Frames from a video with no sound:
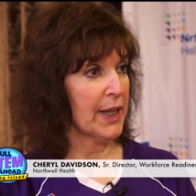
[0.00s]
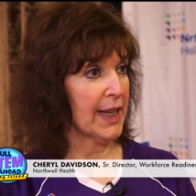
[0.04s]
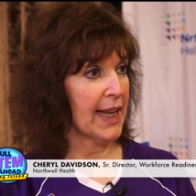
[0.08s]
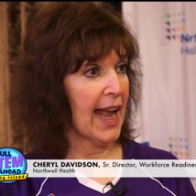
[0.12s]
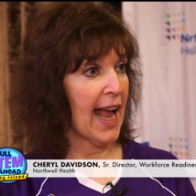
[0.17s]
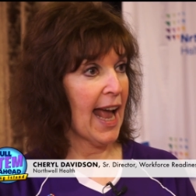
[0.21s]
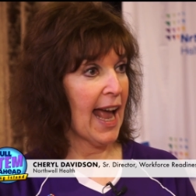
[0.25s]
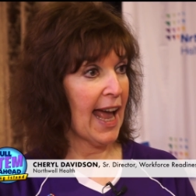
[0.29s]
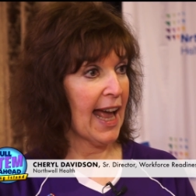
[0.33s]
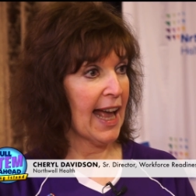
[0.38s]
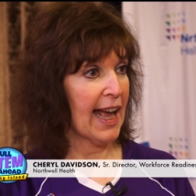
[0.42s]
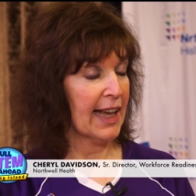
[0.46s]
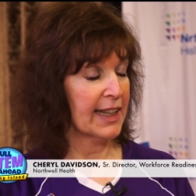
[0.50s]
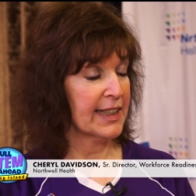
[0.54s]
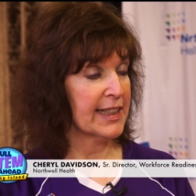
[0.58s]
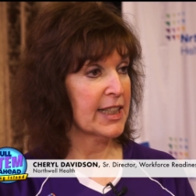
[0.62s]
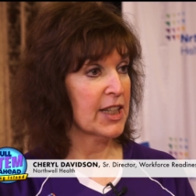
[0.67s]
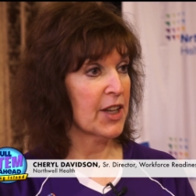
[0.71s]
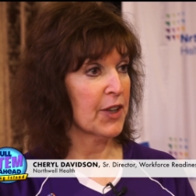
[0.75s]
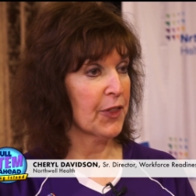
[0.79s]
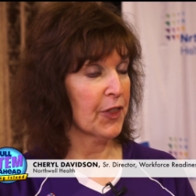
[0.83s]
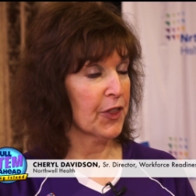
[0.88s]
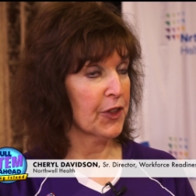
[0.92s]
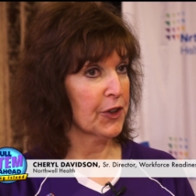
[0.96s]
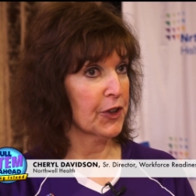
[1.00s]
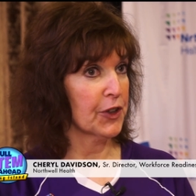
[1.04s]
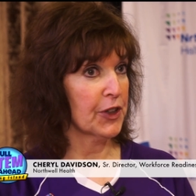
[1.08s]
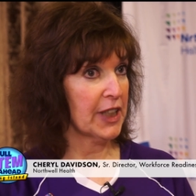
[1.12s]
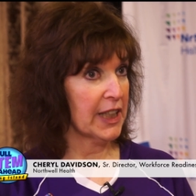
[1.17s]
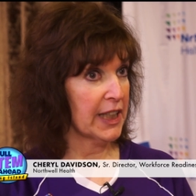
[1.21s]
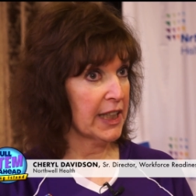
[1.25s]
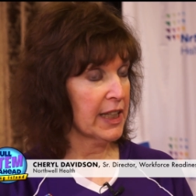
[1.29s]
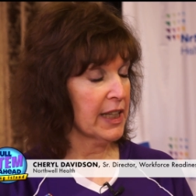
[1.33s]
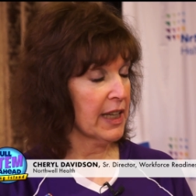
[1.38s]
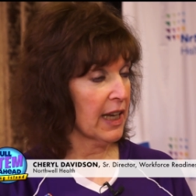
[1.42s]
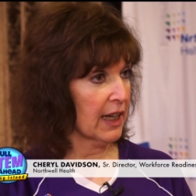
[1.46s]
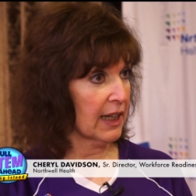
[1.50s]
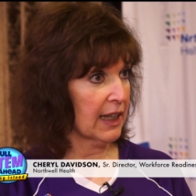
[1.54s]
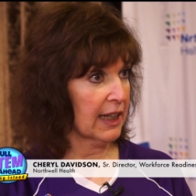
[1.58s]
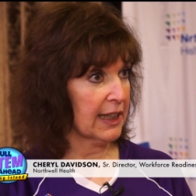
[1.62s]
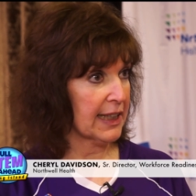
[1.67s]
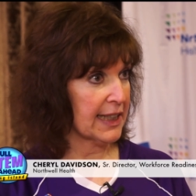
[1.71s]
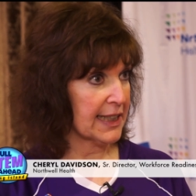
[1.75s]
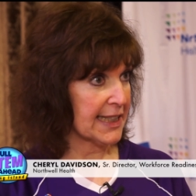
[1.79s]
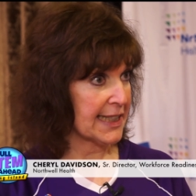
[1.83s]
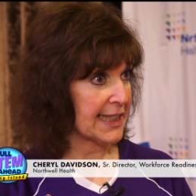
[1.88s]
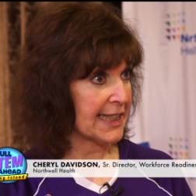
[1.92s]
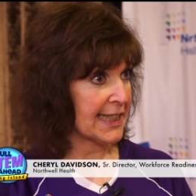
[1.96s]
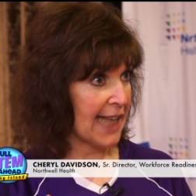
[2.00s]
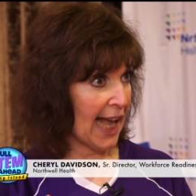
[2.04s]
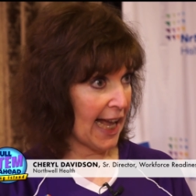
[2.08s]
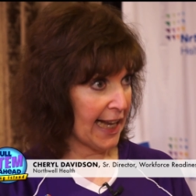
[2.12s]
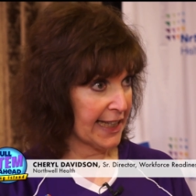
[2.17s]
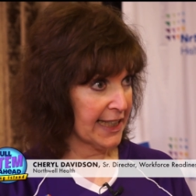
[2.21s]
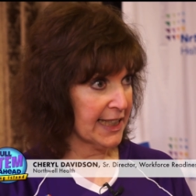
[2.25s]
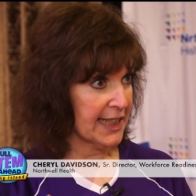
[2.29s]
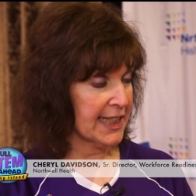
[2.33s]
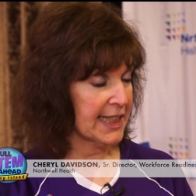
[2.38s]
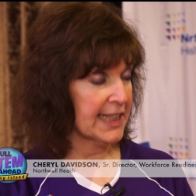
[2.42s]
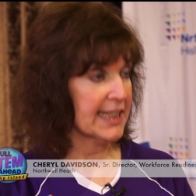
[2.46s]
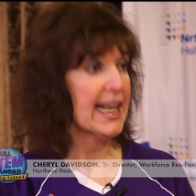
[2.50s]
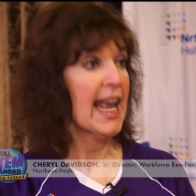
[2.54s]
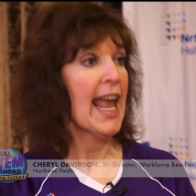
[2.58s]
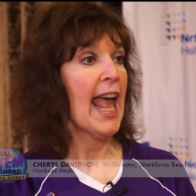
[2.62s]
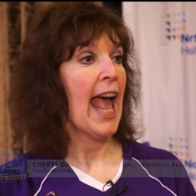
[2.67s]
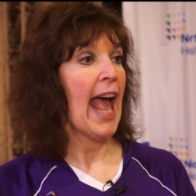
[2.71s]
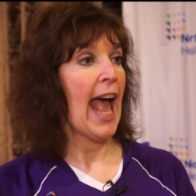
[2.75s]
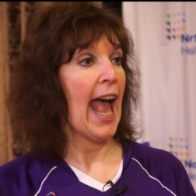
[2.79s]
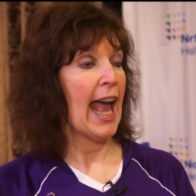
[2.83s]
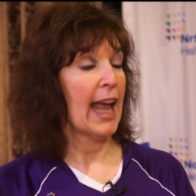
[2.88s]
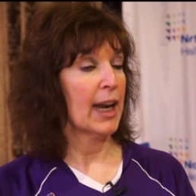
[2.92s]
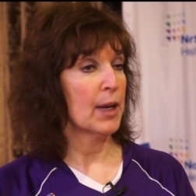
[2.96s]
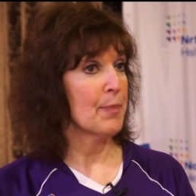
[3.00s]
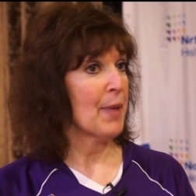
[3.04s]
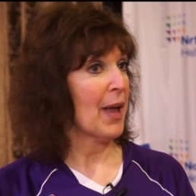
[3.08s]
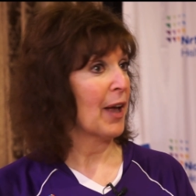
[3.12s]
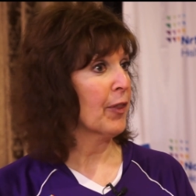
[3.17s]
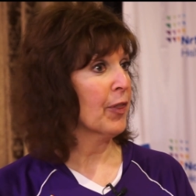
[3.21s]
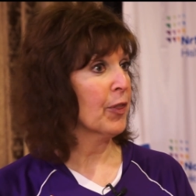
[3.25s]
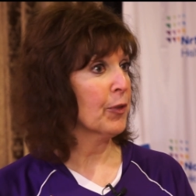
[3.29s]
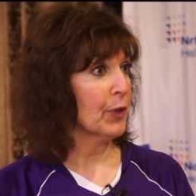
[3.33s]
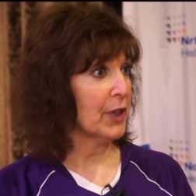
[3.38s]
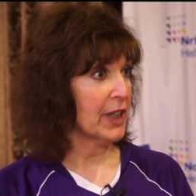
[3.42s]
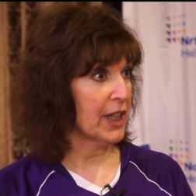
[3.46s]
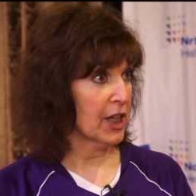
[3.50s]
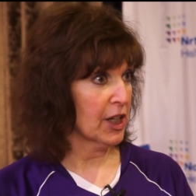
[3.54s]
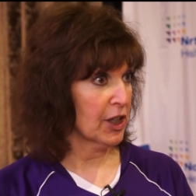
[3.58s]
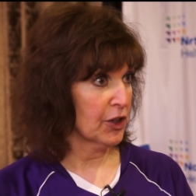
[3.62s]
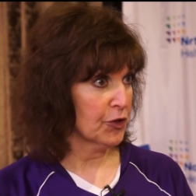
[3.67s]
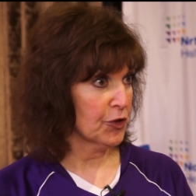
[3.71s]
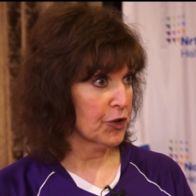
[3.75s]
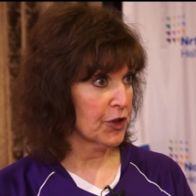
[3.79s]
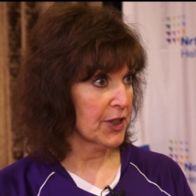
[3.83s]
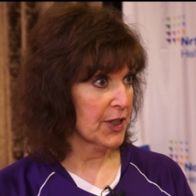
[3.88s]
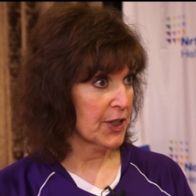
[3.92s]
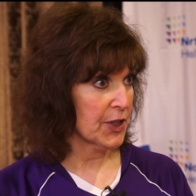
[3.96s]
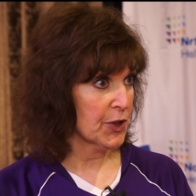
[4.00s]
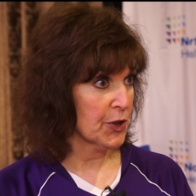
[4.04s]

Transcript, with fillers: we had 30 uh, sites and about 300